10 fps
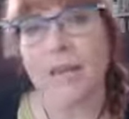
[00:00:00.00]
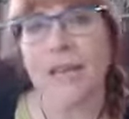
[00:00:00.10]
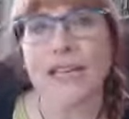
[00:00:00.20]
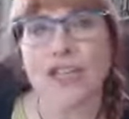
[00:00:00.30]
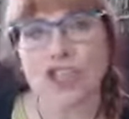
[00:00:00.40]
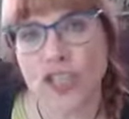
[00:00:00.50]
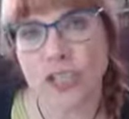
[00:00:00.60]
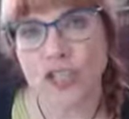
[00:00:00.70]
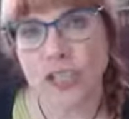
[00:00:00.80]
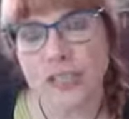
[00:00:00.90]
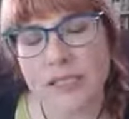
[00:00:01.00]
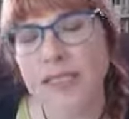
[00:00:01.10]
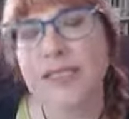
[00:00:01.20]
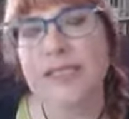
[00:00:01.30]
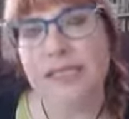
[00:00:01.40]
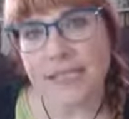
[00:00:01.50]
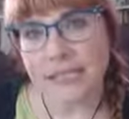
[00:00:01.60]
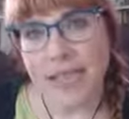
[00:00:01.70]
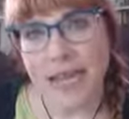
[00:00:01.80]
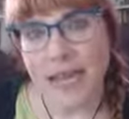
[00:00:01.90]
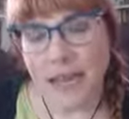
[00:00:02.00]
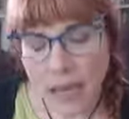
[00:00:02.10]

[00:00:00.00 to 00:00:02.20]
making changes to the site,